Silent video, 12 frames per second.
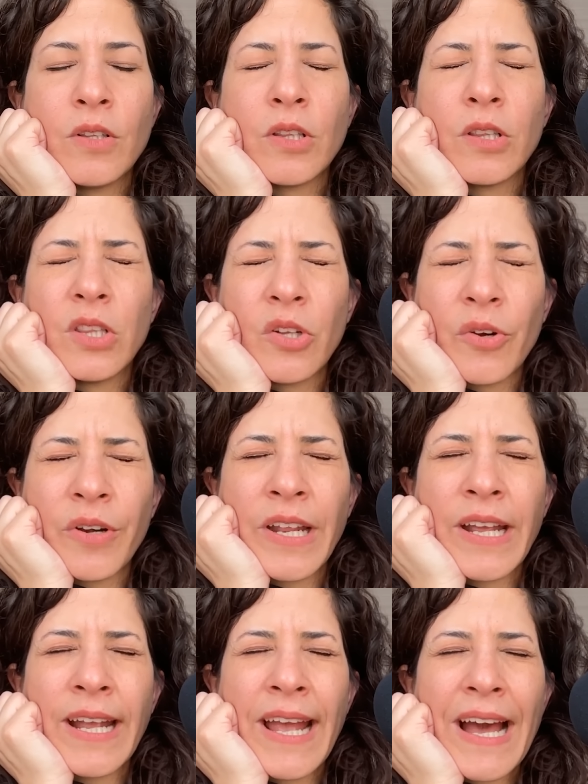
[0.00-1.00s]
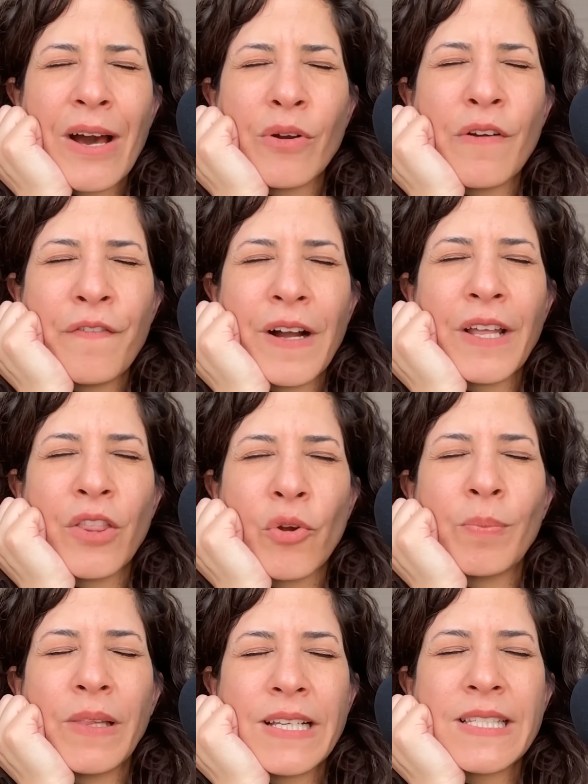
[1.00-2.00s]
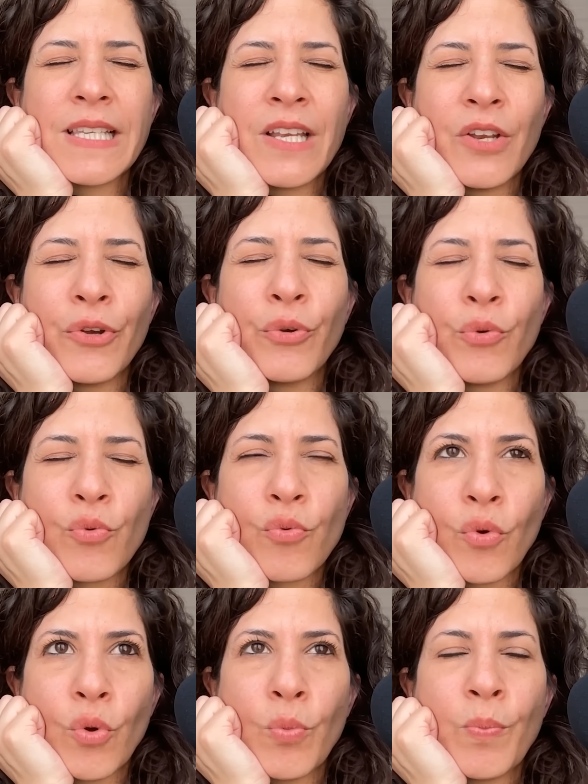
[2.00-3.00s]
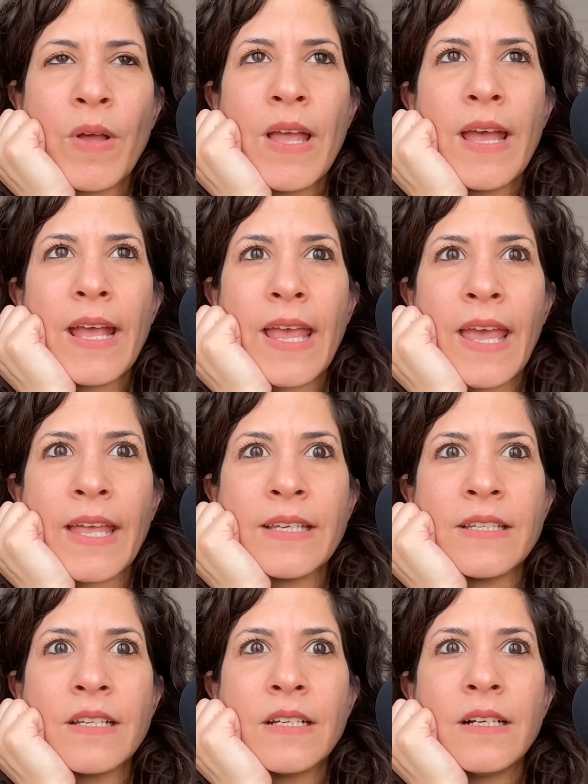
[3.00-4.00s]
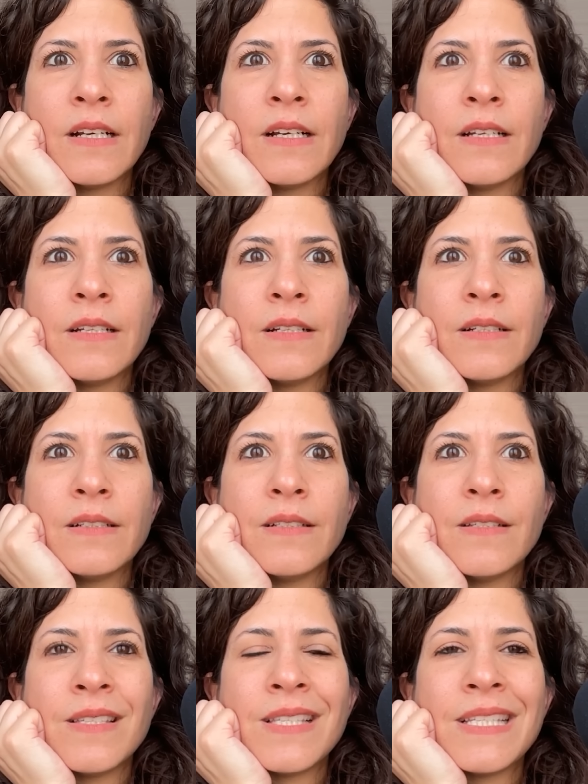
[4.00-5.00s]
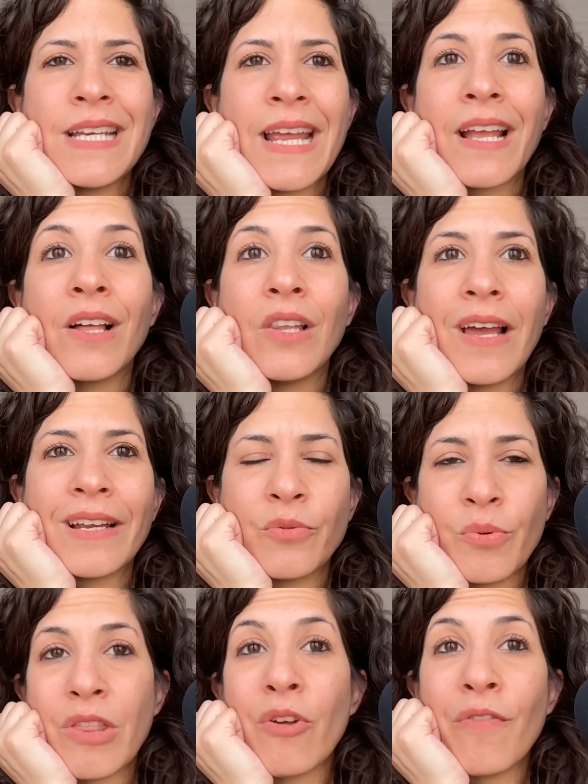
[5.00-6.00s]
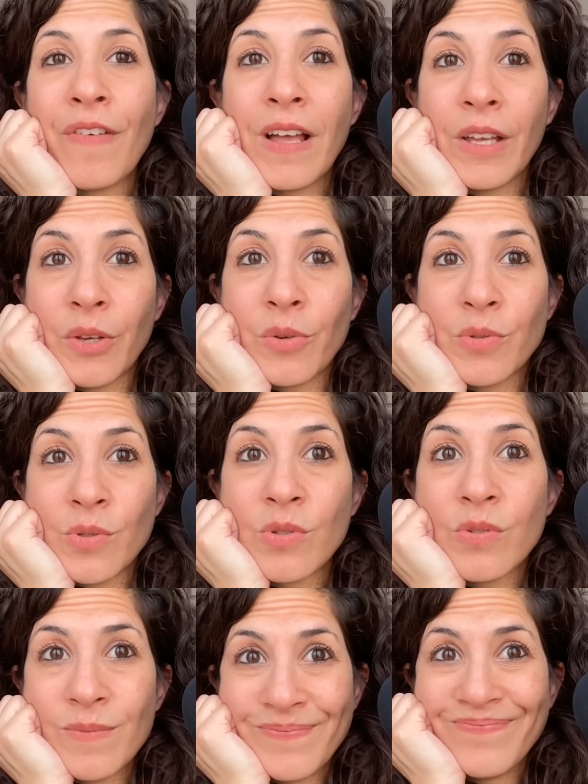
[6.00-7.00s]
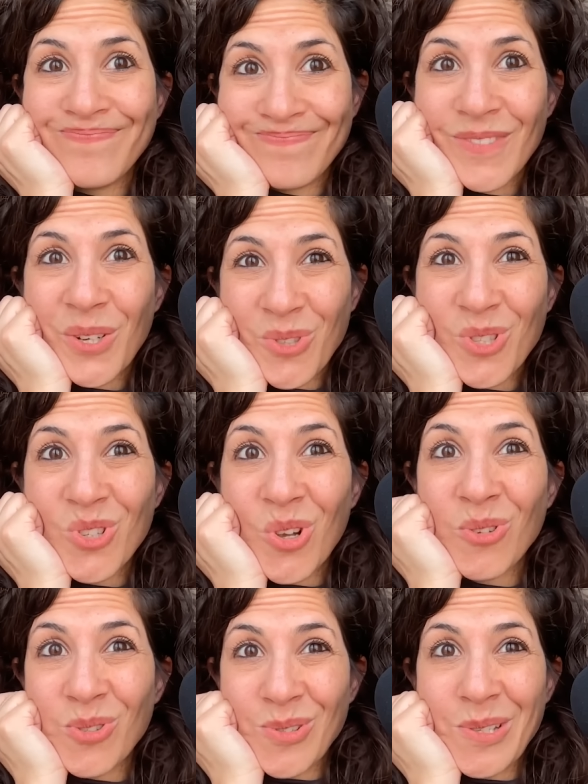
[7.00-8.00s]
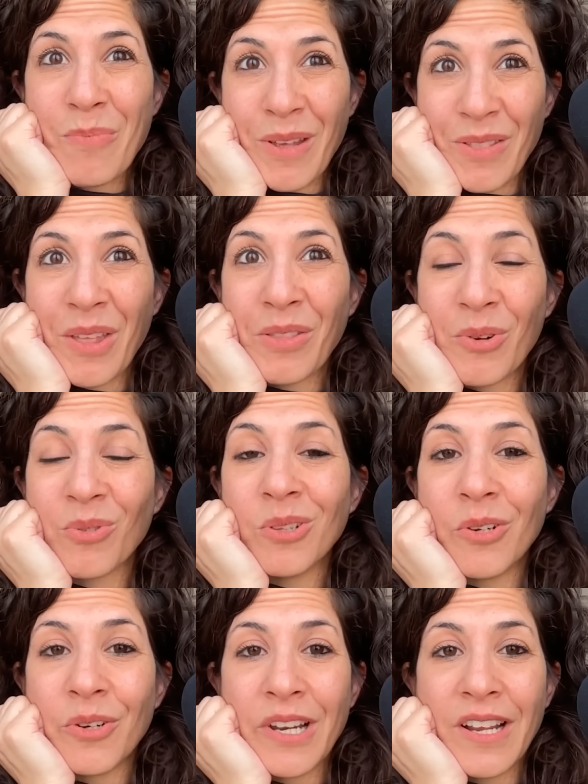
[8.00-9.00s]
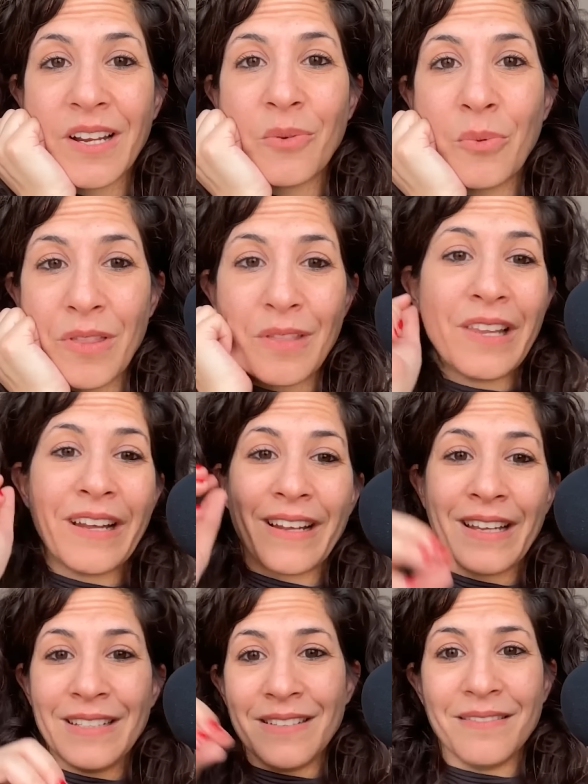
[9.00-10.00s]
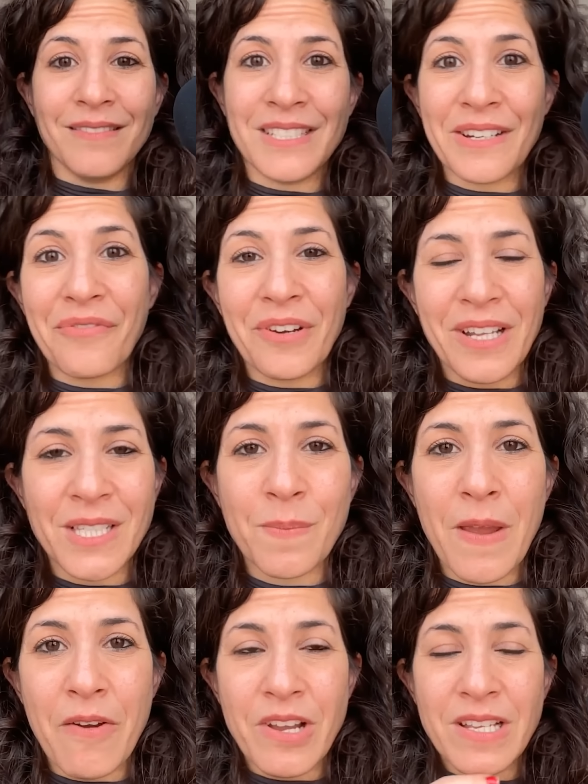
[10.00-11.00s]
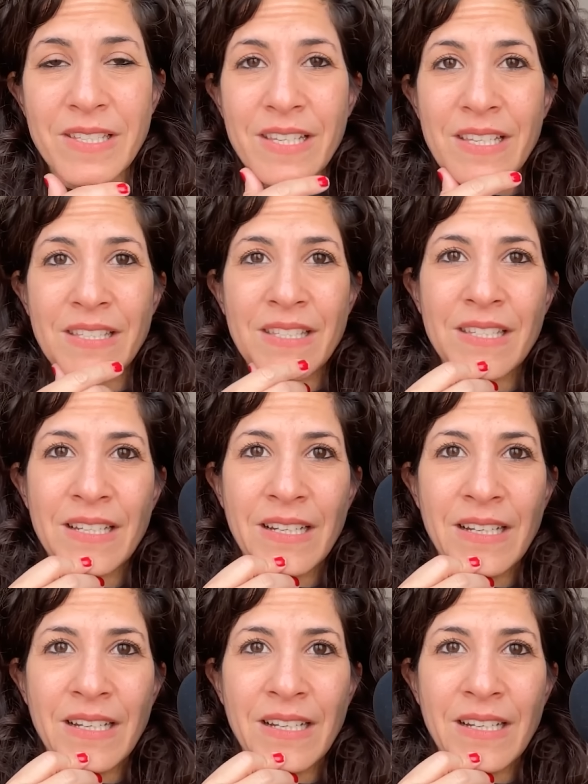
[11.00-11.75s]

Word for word: learning how to find their place in a new group and staying aligned with their values, which is also something that they're learning with like in different experiences,